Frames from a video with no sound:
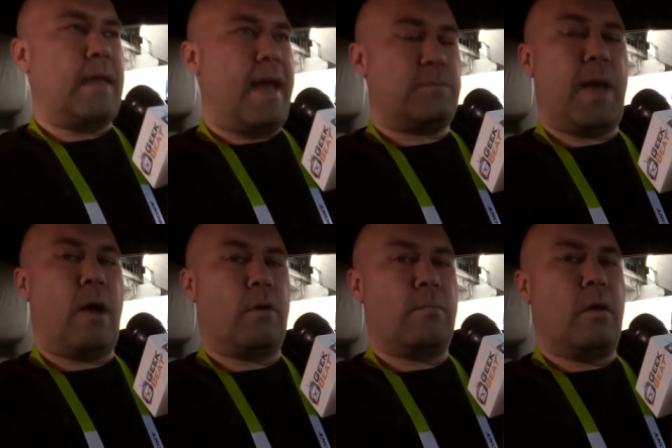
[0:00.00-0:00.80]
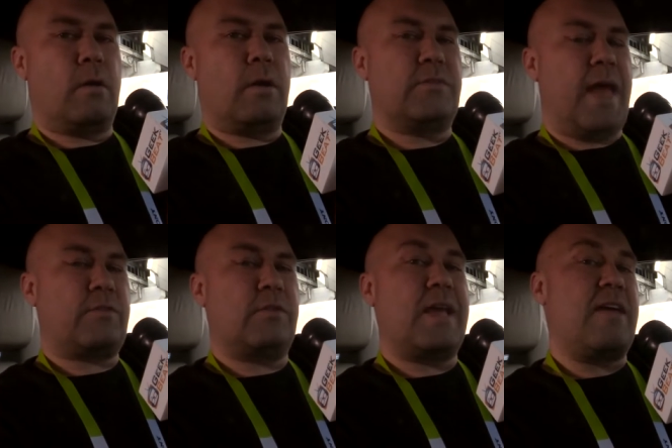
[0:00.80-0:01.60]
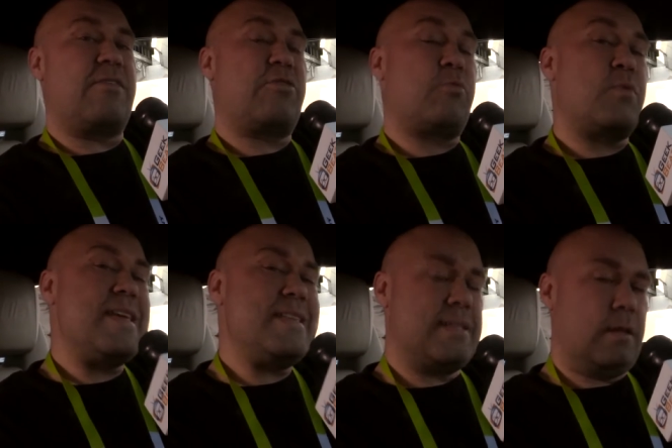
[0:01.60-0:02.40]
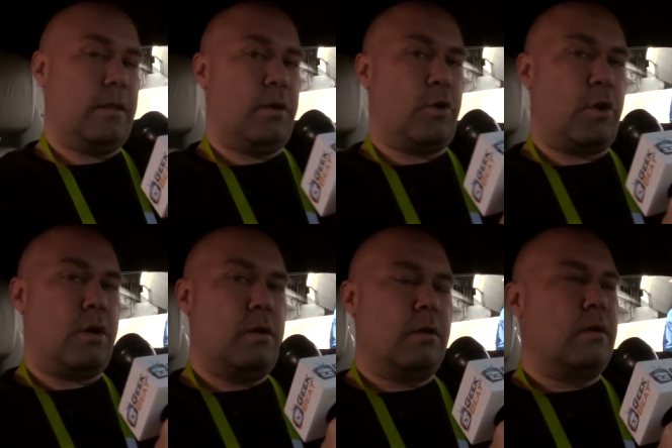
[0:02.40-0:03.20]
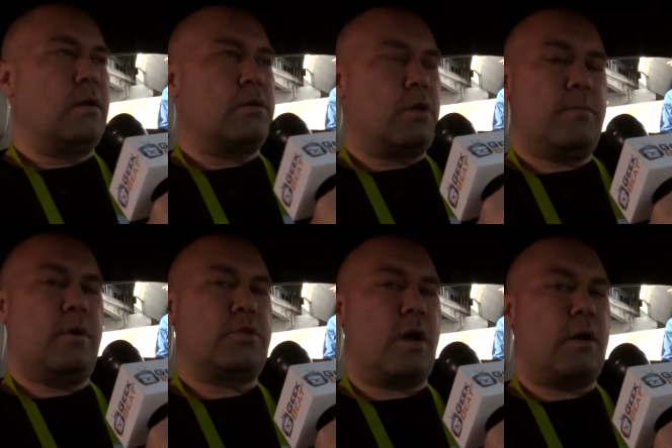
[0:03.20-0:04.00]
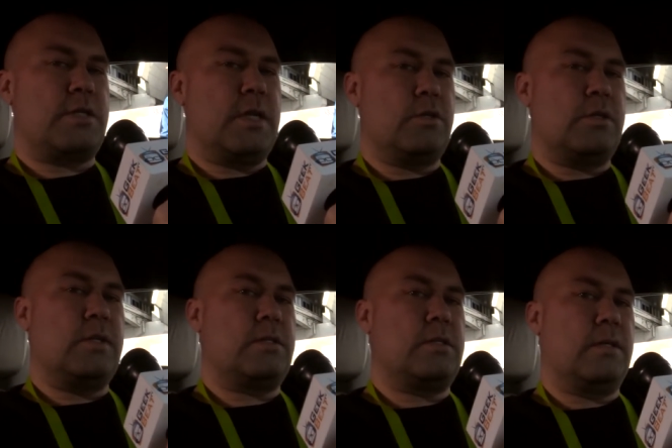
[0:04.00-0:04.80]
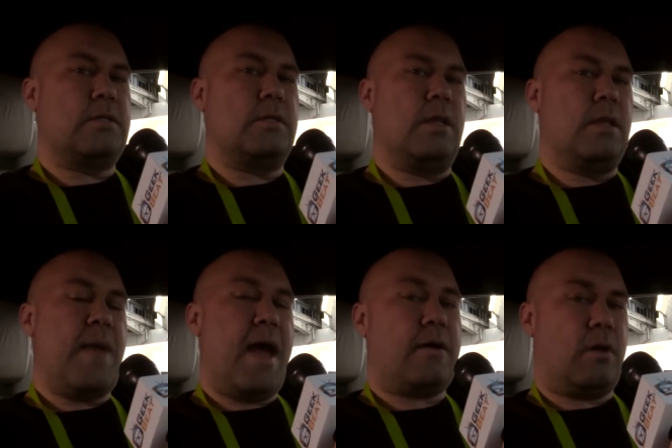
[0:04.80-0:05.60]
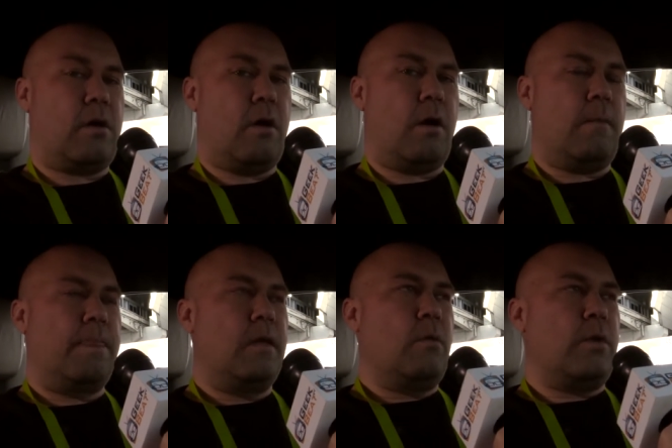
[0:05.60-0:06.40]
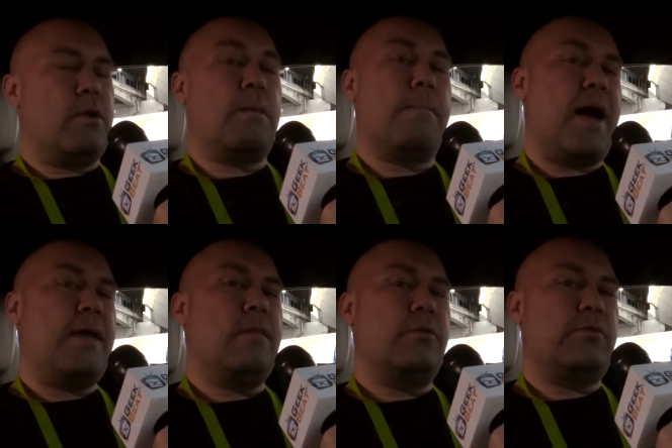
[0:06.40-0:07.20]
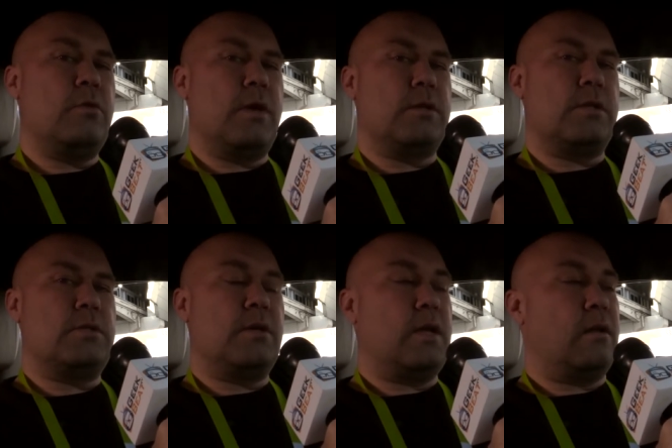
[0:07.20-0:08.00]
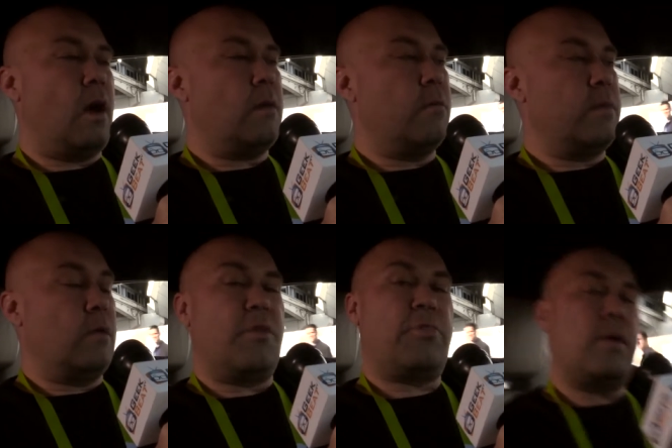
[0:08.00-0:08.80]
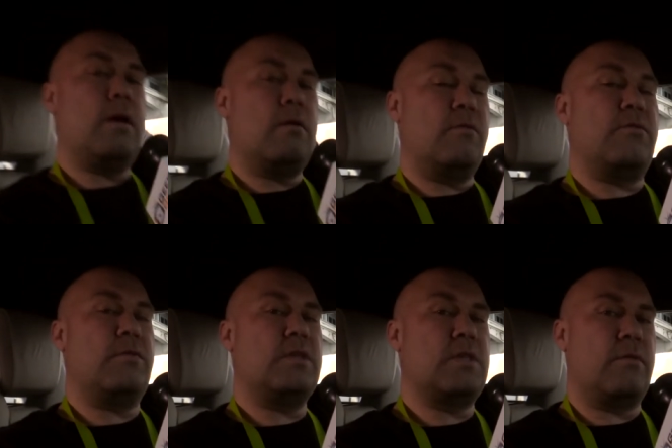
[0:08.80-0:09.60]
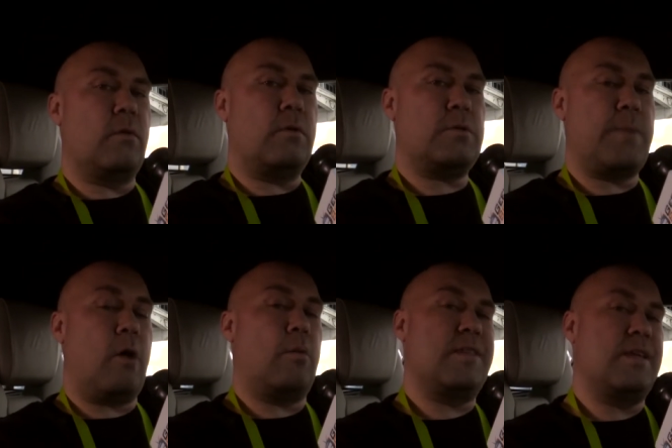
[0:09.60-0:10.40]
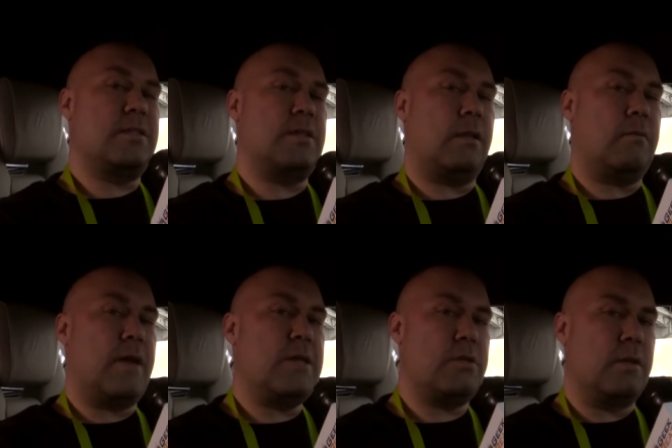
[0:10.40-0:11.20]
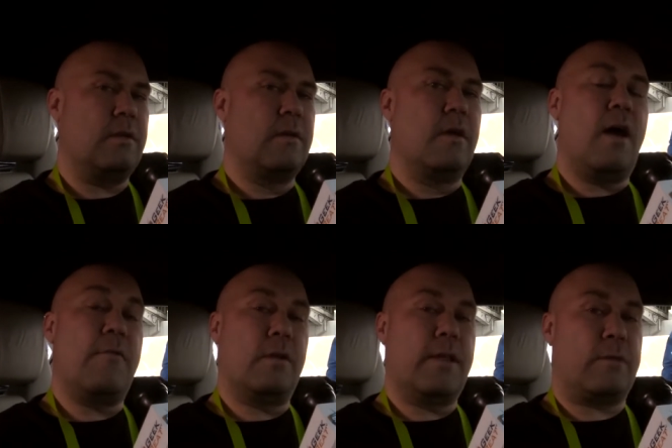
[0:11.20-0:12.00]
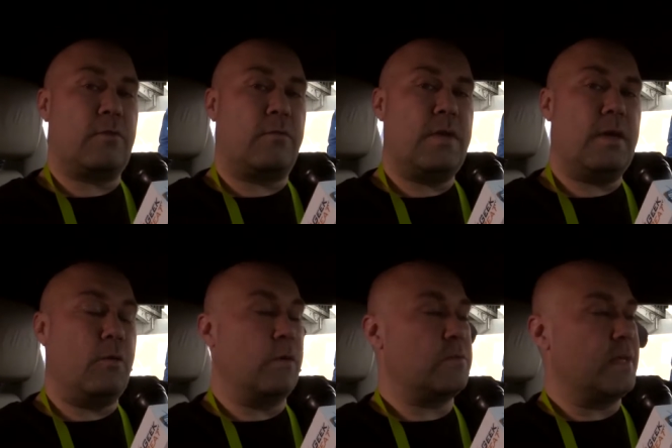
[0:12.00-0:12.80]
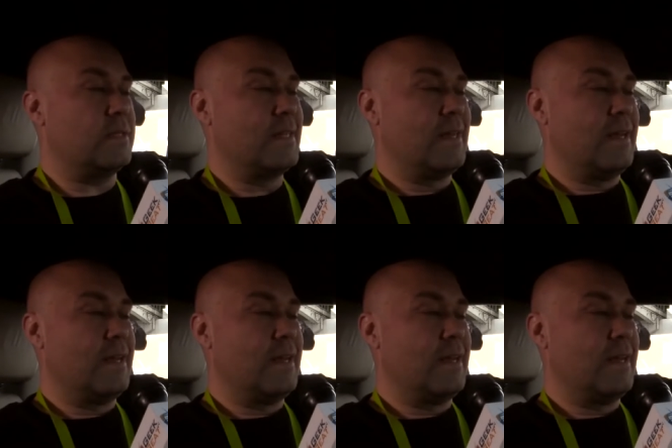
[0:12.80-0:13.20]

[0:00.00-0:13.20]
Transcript: gas-powered motor is actually a three-cylinder turbocharged engine that sits in the back of the car. When you combine those two engines, you get an automobile with 357 horsepower, but the acceleration of an electric vehicle, which means